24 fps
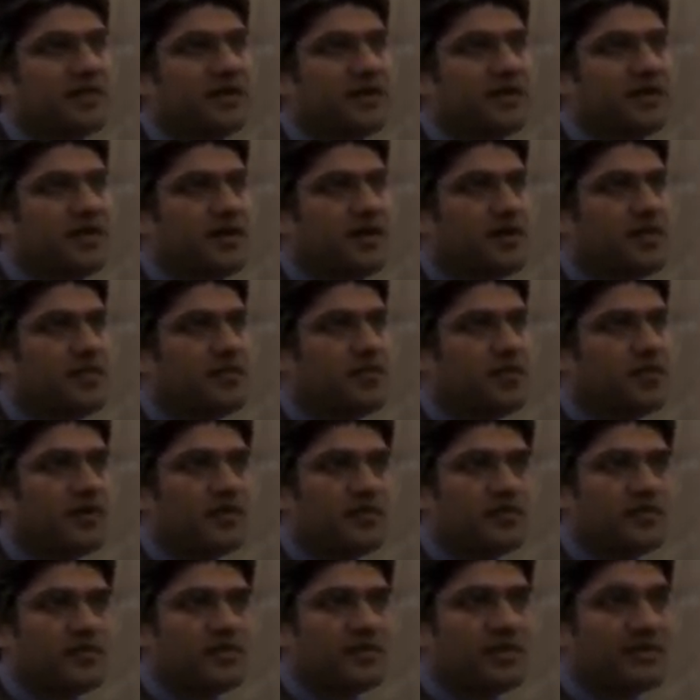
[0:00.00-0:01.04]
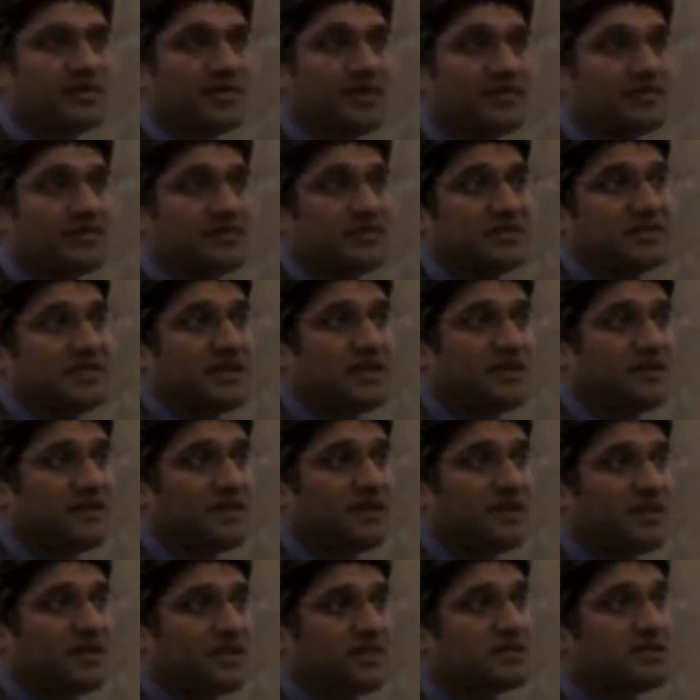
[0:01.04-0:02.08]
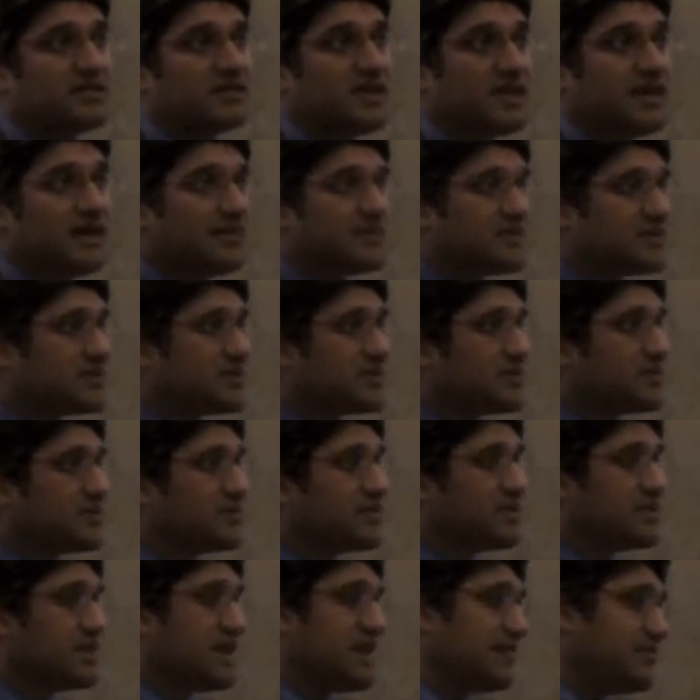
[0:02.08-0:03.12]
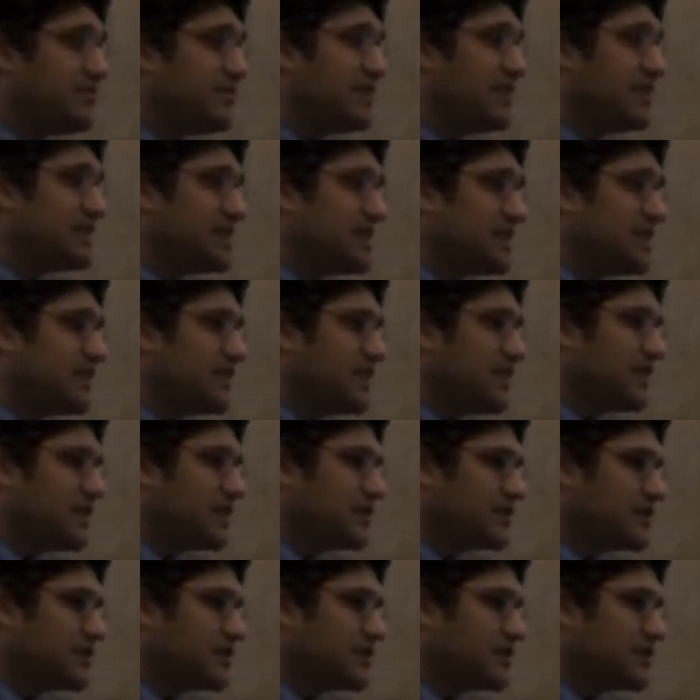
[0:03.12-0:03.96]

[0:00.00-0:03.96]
But more importantly, we have to identify those steps, which have been identified.